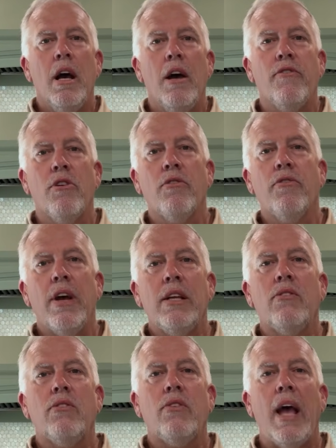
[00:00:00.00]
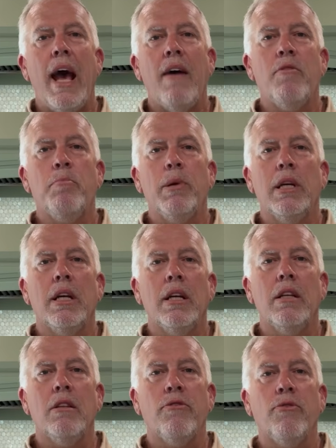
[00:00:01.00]
If your vases haven't been
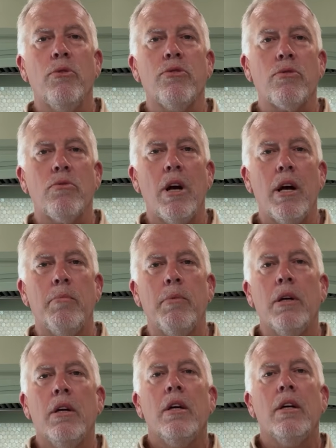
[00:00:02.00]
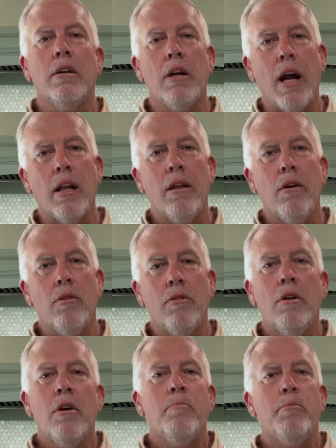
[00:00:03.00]
getting the full scrub, you're not
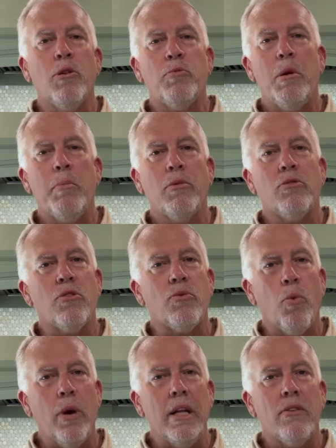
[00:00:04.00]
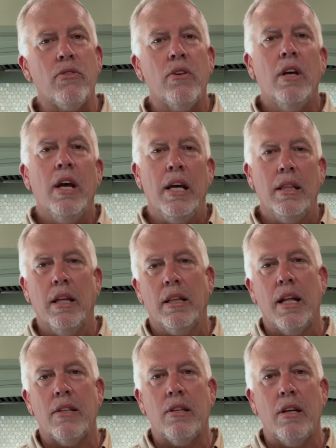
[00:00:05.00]
alone. Most people just rinse and think
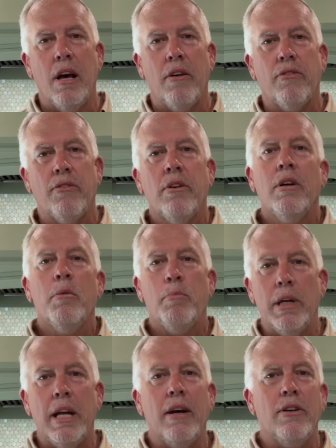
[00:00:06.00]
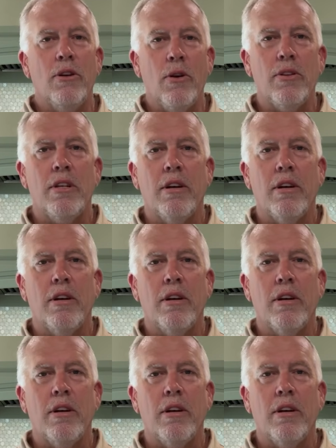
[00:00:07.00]
that's enough, but now you know the